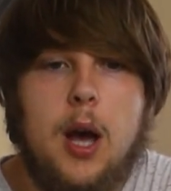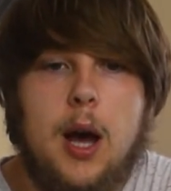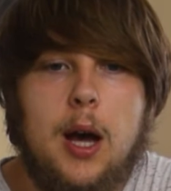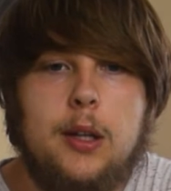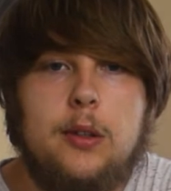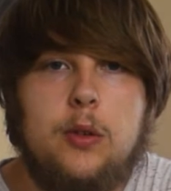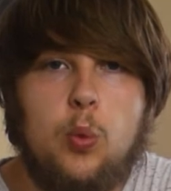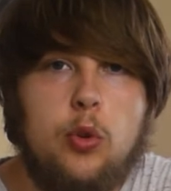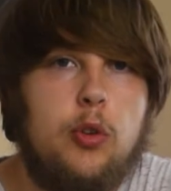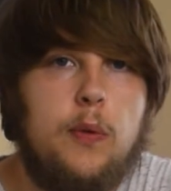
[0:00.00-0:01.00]
And
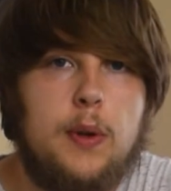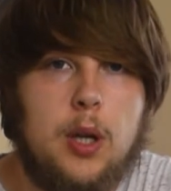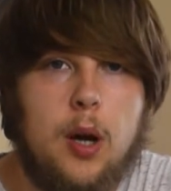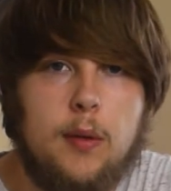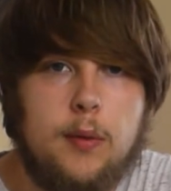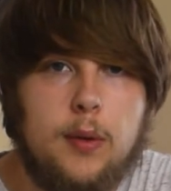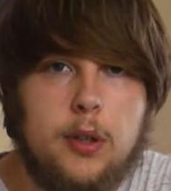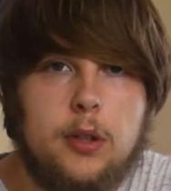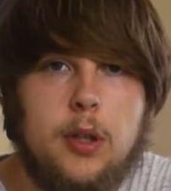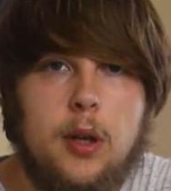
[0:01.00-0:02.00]
once you feel
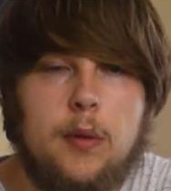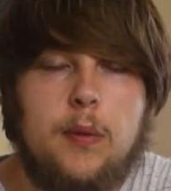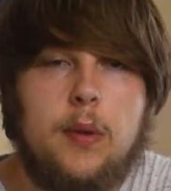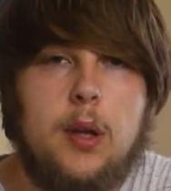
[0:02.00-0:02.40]
confident enough,